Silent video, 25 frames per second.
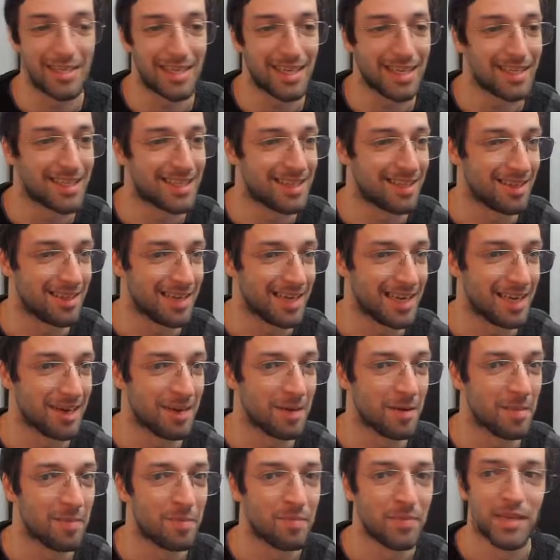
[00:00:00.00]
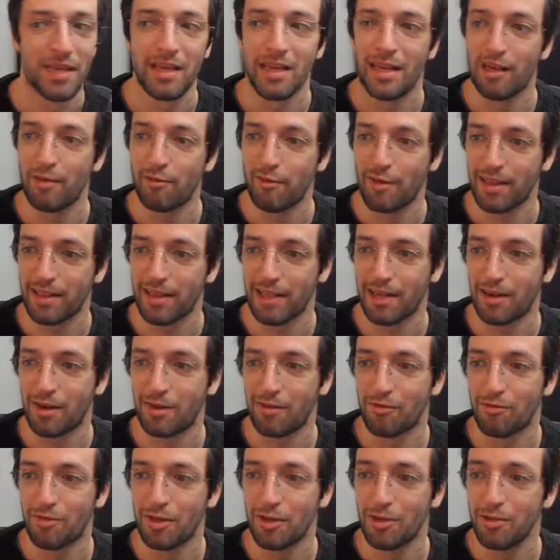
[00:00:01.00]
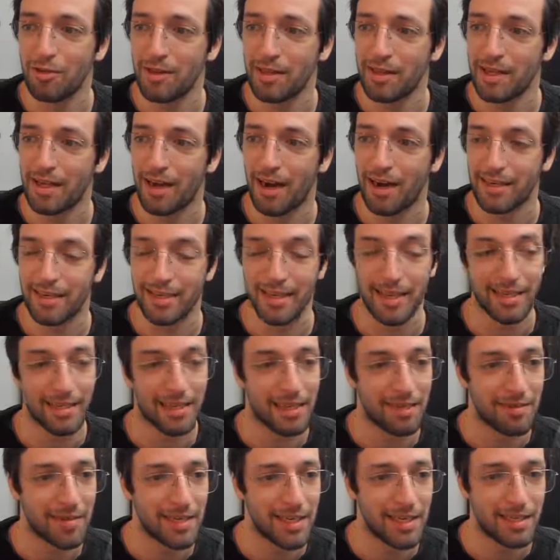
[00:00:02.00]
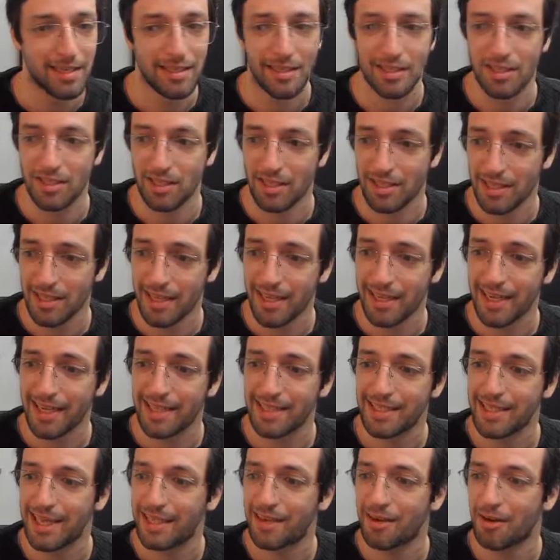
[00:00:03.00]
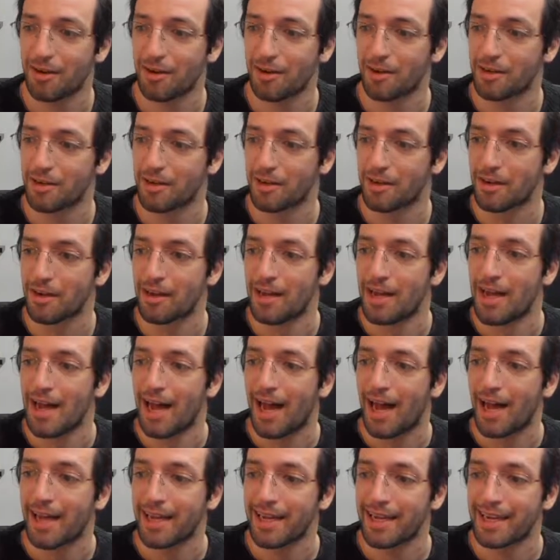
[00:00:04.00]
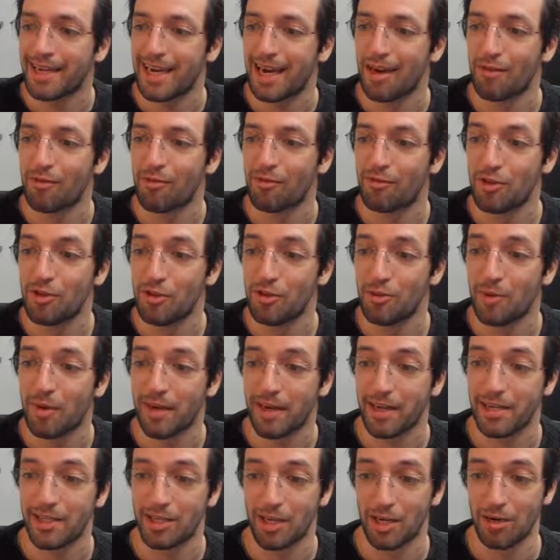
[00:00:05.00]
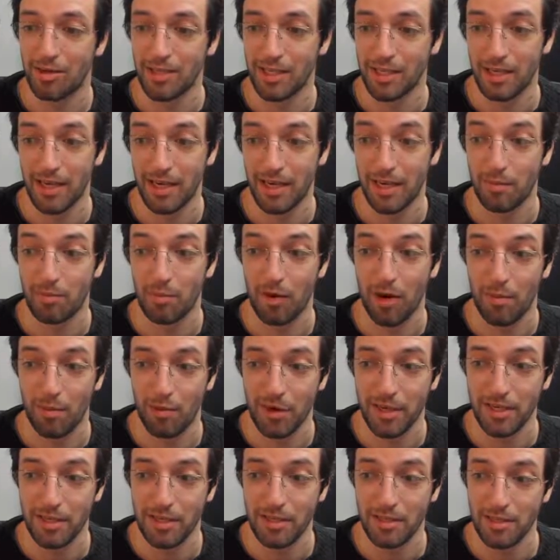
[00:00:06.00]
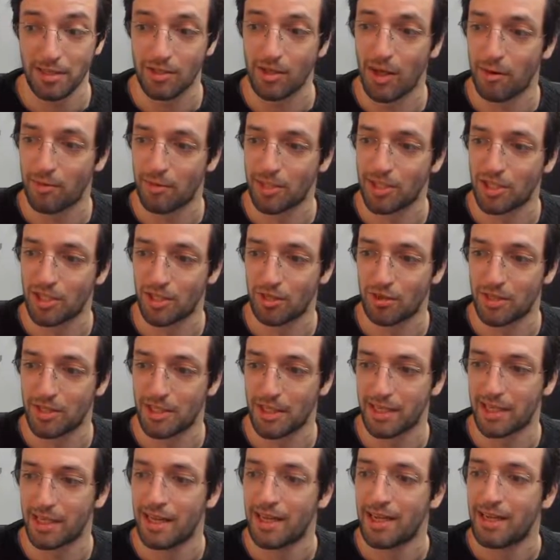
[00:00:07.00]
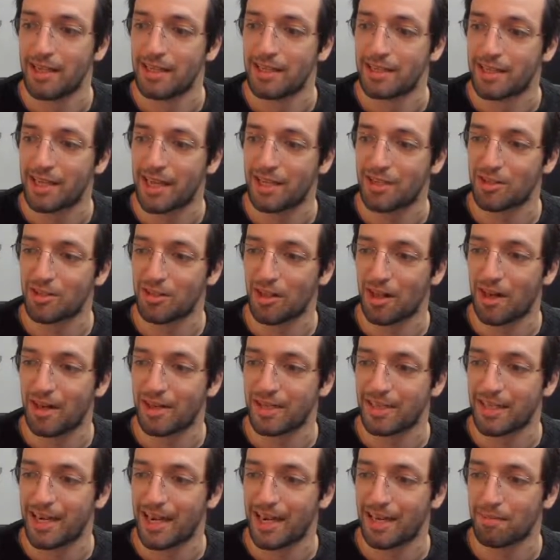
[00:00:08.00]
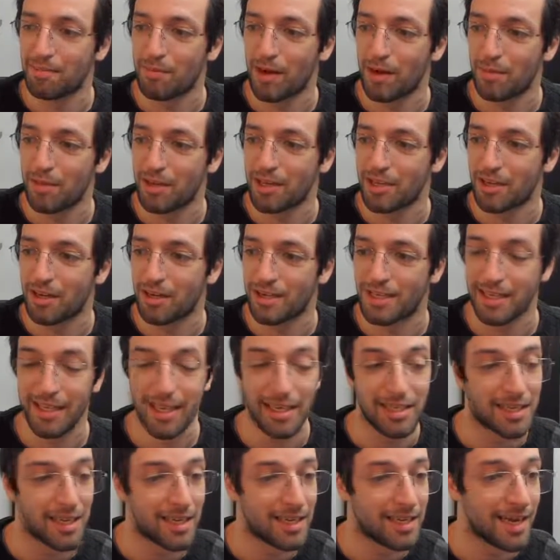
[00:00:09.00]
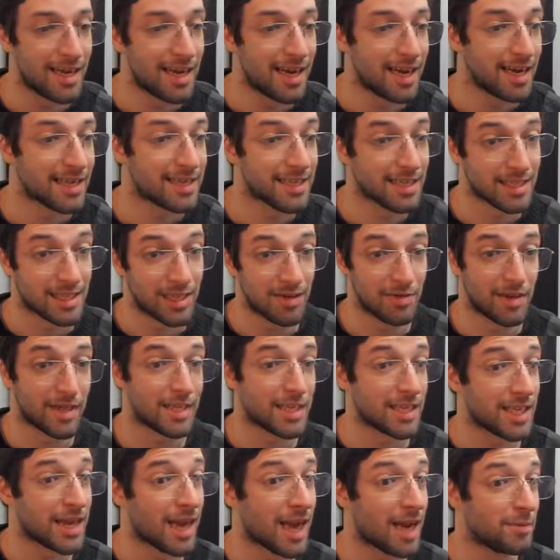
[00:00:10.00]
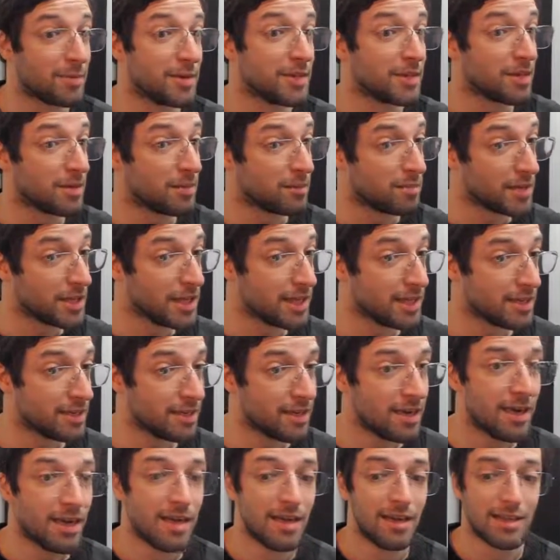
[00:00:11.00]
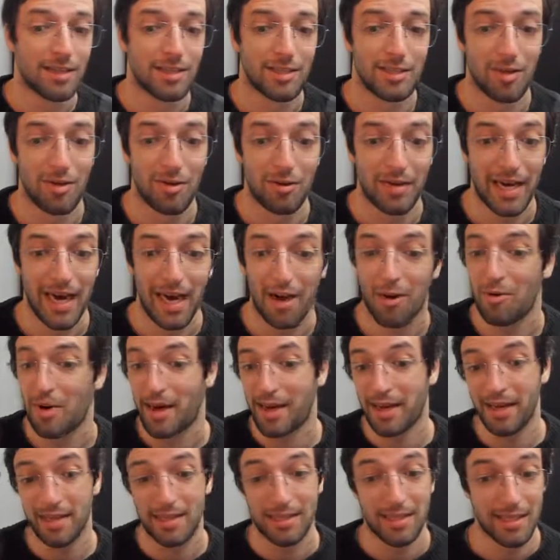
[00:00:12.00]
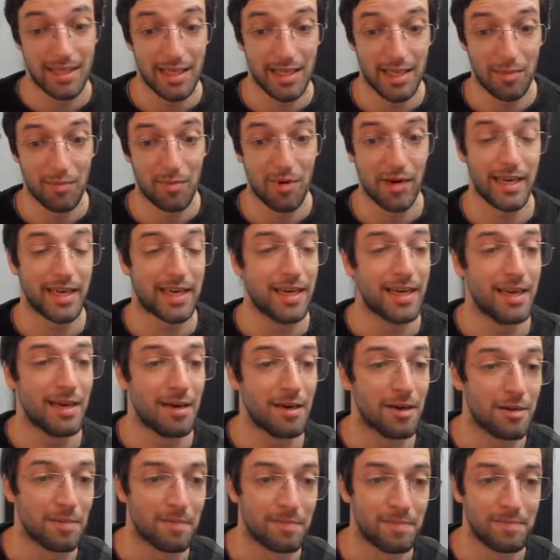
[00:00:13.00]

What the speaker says: It's still here. If I click on view in the audit activities, just like I said earlier, I can now view what I chose in audit preparation. So I was choosing schedule audit and publish audit agenda as activities that had been completed. So now I can see them right here.